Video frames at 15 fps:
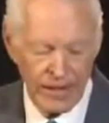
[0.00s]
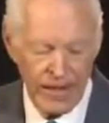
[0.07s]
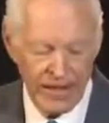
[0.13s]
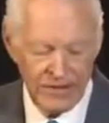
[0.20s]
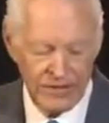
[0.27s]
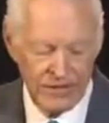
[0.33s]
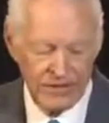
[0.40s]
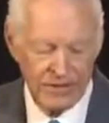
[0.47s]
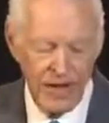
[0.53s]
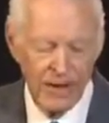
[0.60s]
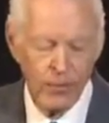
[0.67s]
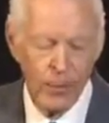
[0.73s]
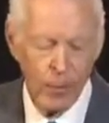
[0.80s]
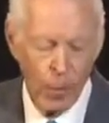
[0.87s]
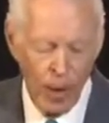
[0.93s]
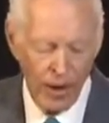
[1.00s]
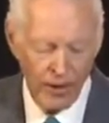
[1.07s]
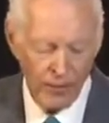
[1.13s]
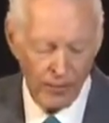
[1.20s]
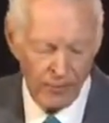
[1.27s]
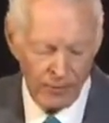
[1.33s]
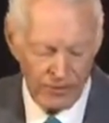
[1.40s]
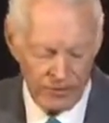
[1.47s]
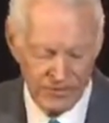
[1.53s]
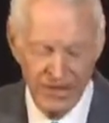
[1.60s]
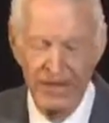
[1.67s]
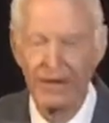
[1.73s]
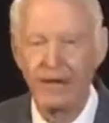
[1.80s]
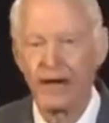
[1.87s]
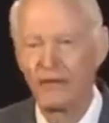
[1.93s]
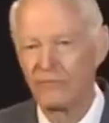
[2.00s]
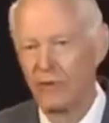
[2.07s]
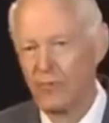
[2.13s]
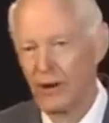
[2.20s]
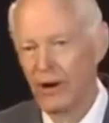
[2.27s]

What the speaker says: Less than 1% of